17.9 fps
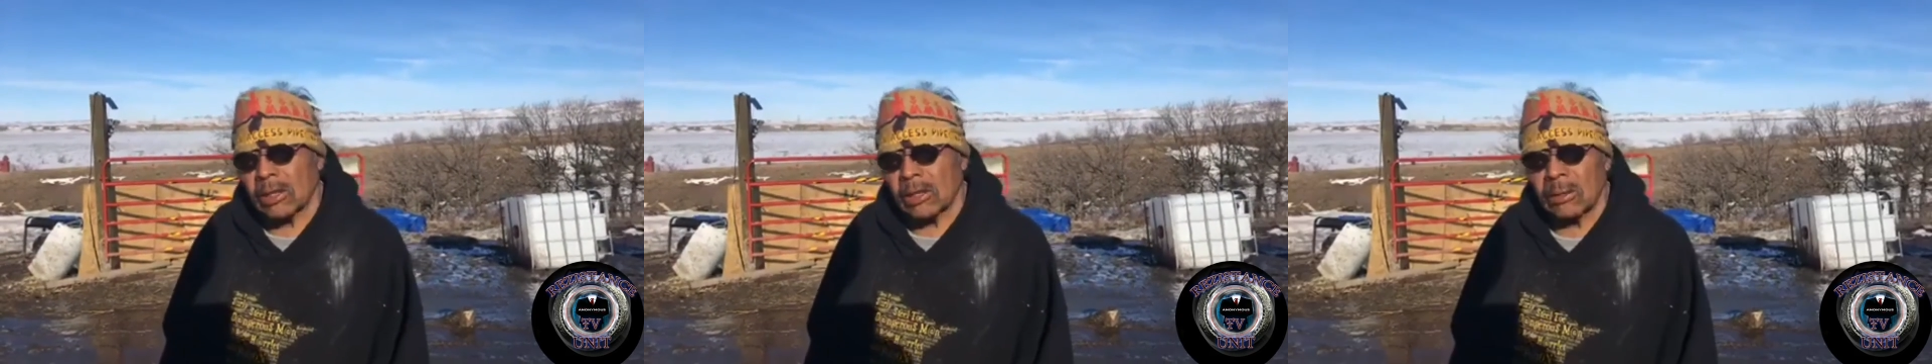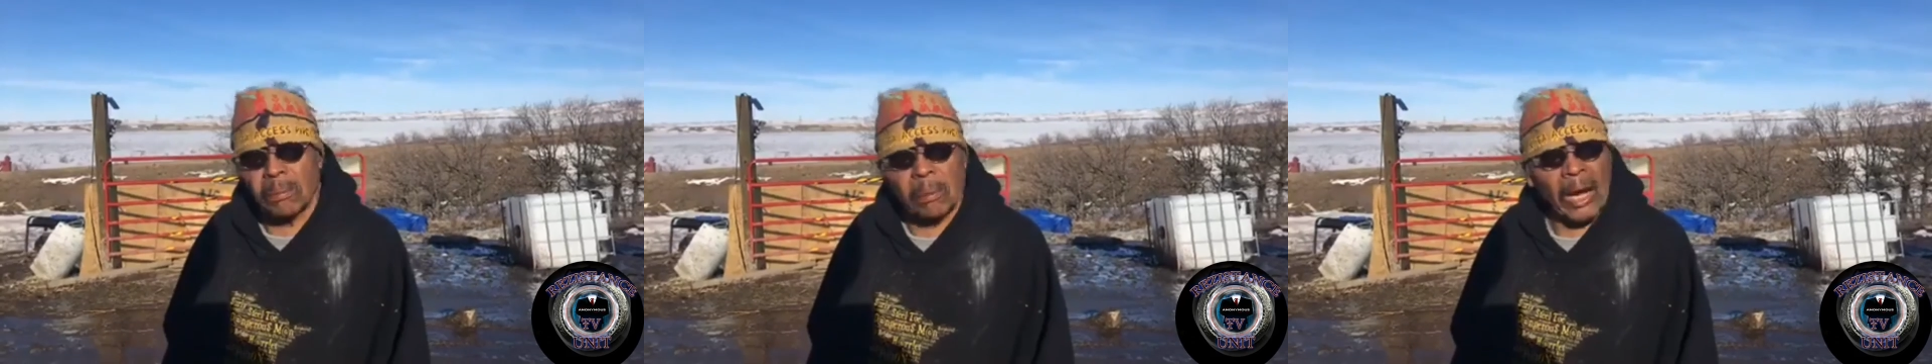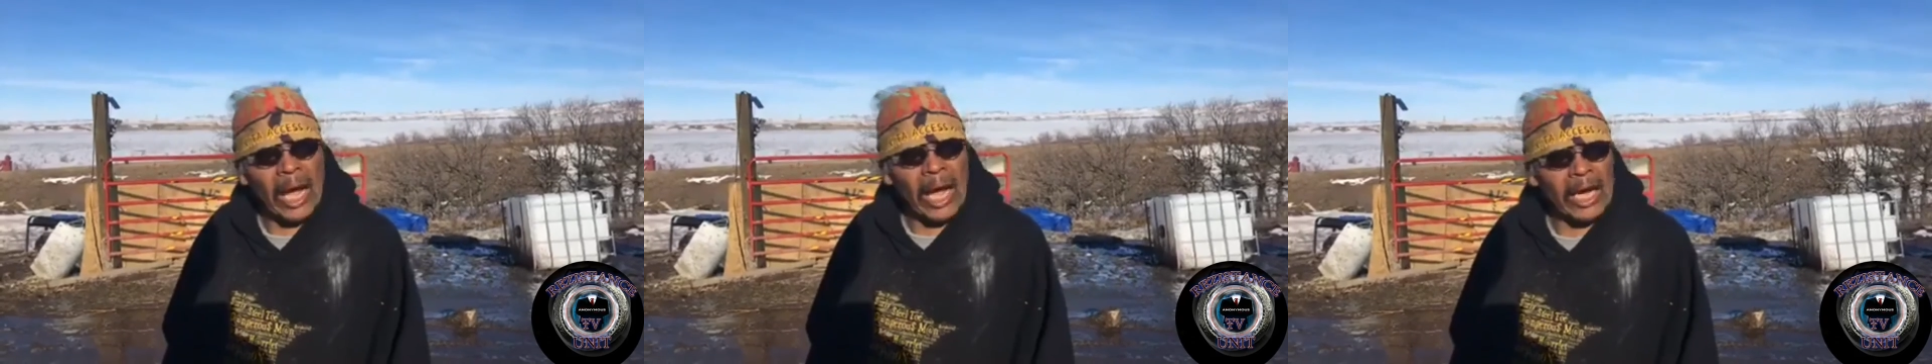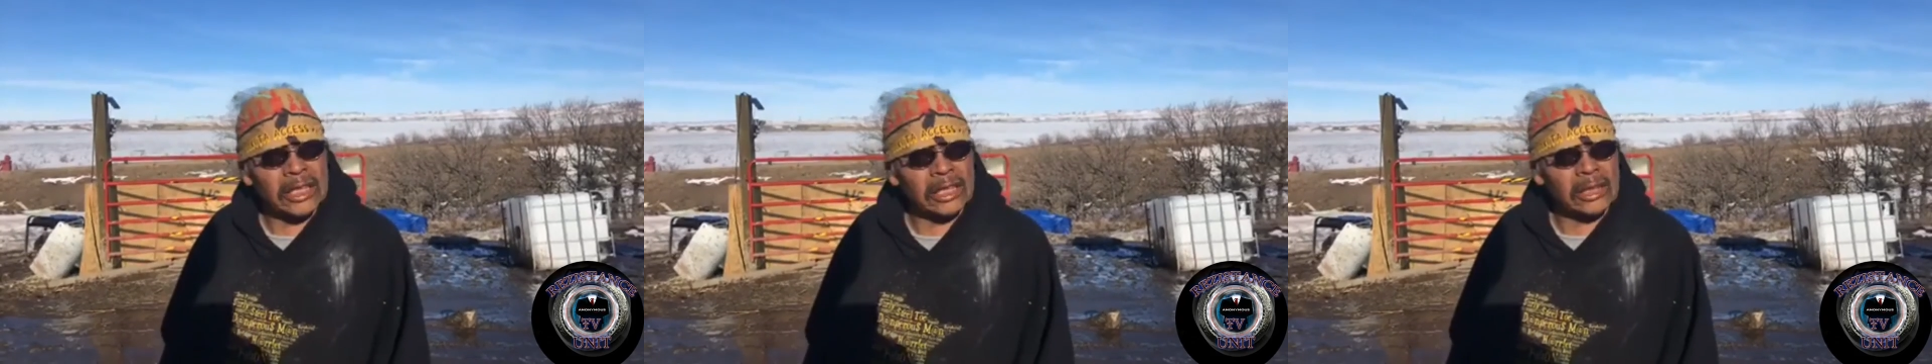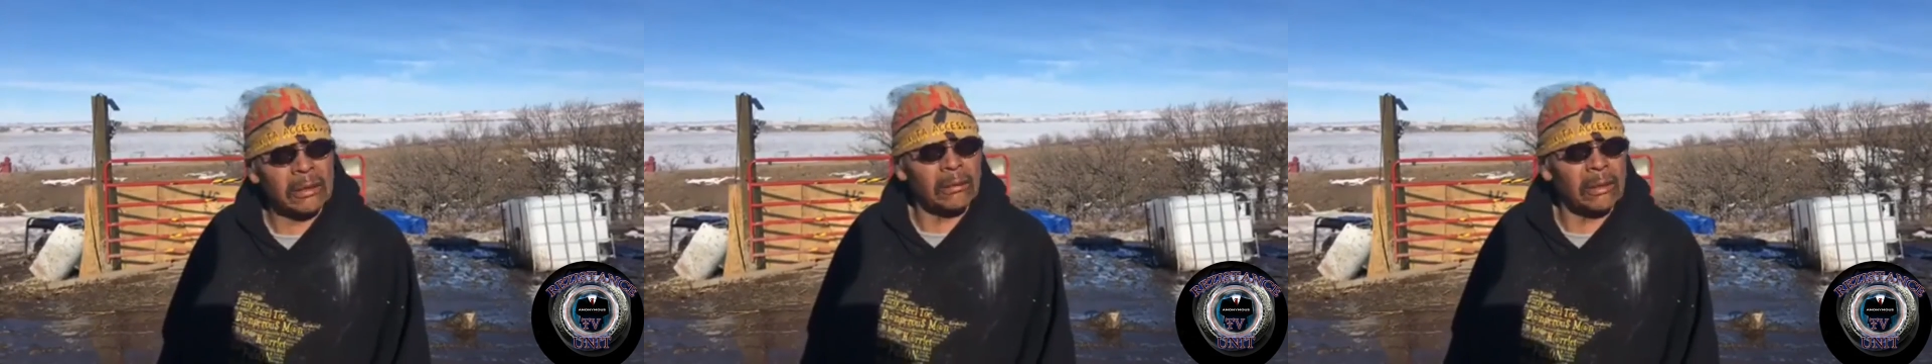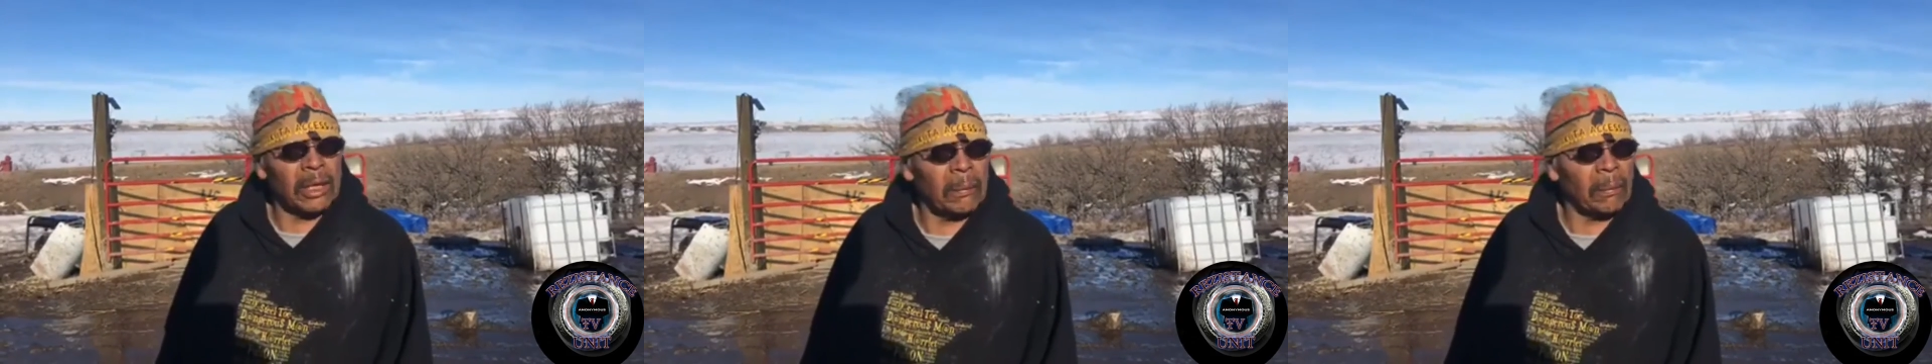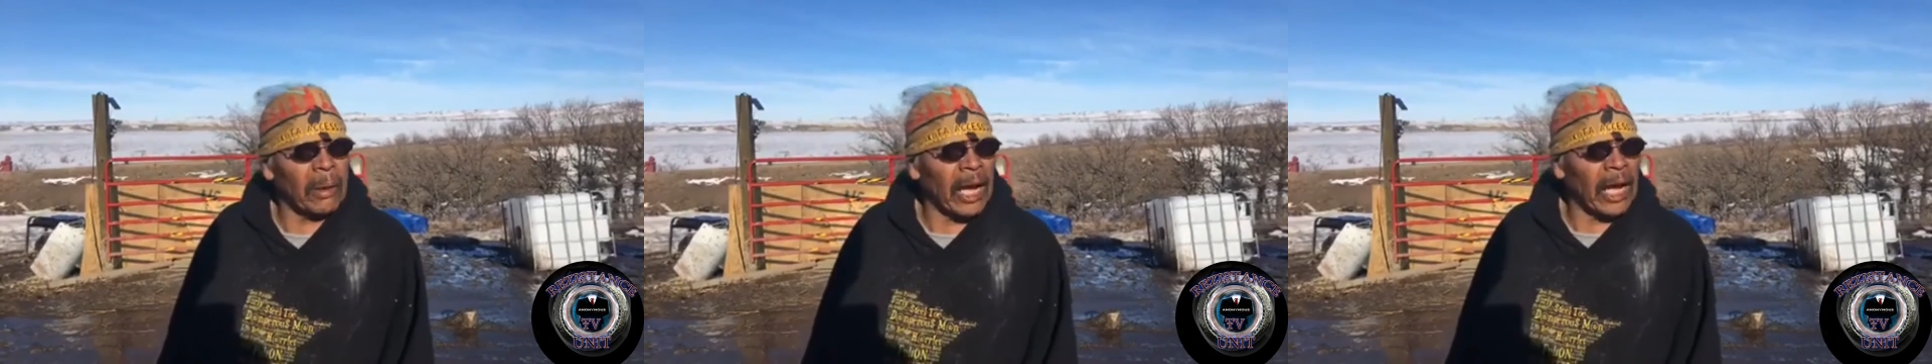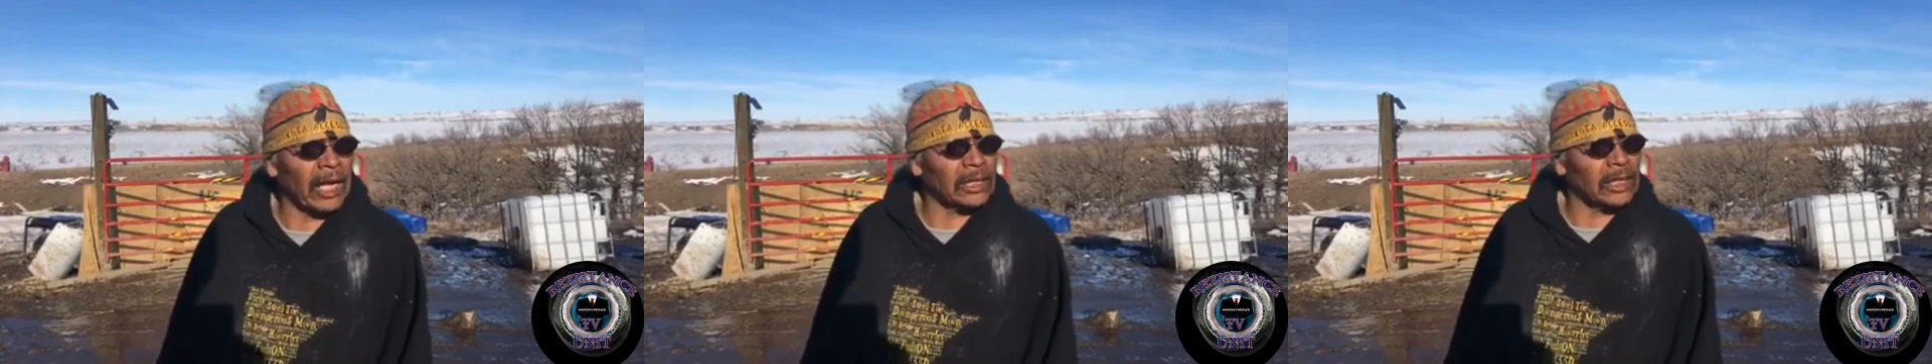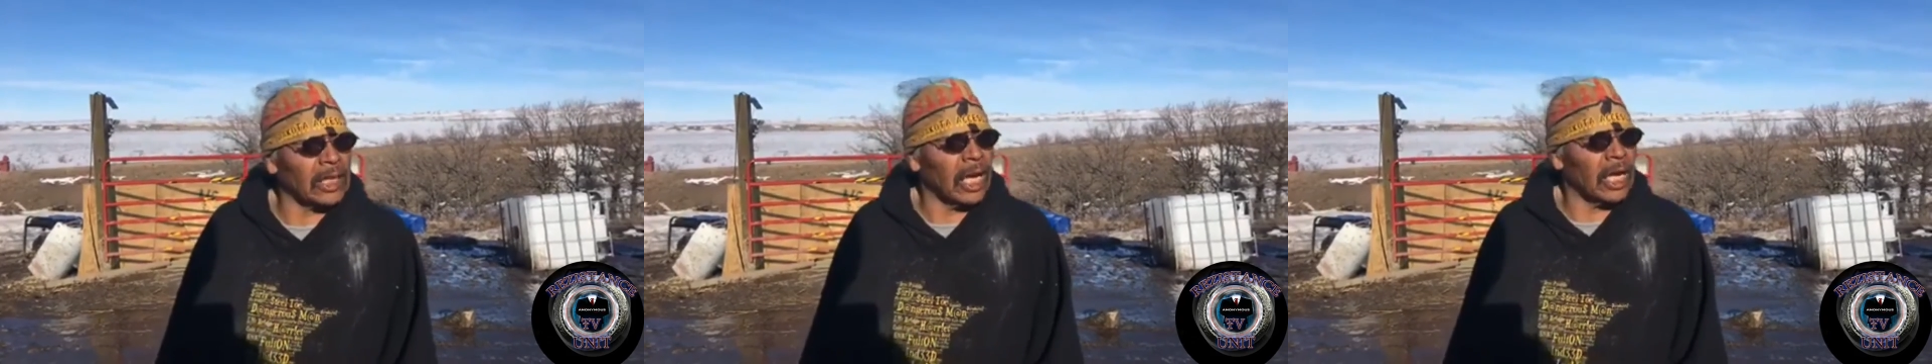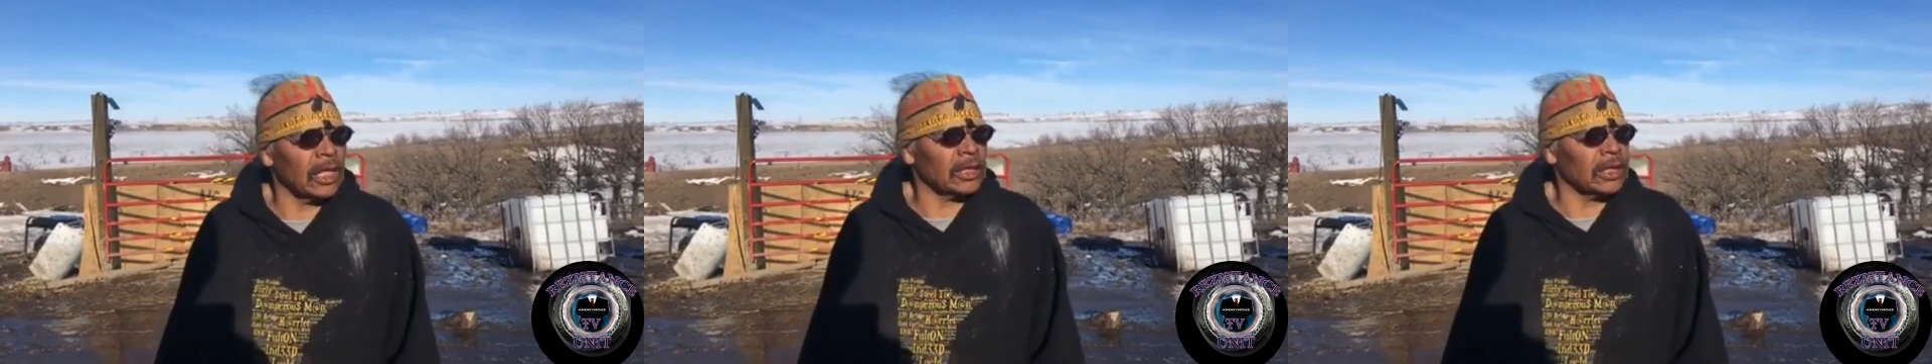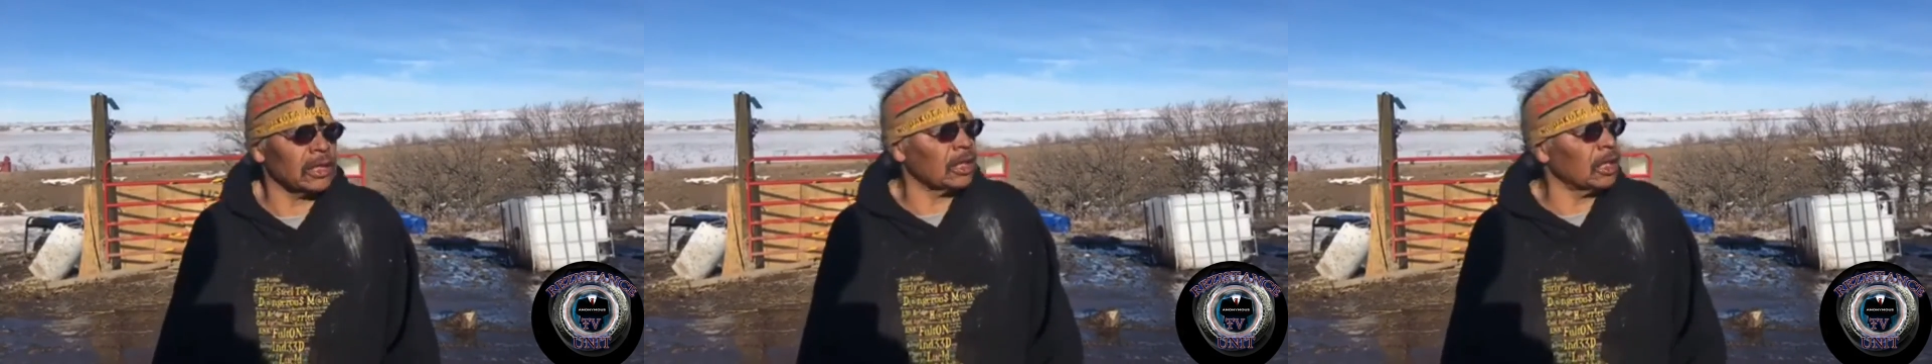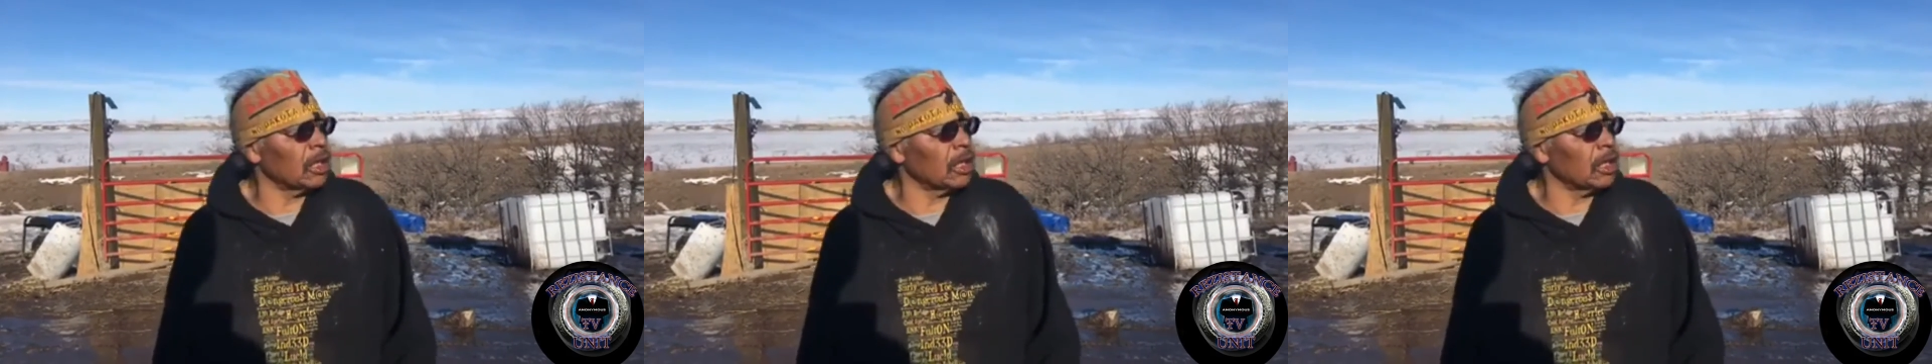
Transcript: to pass and repass as a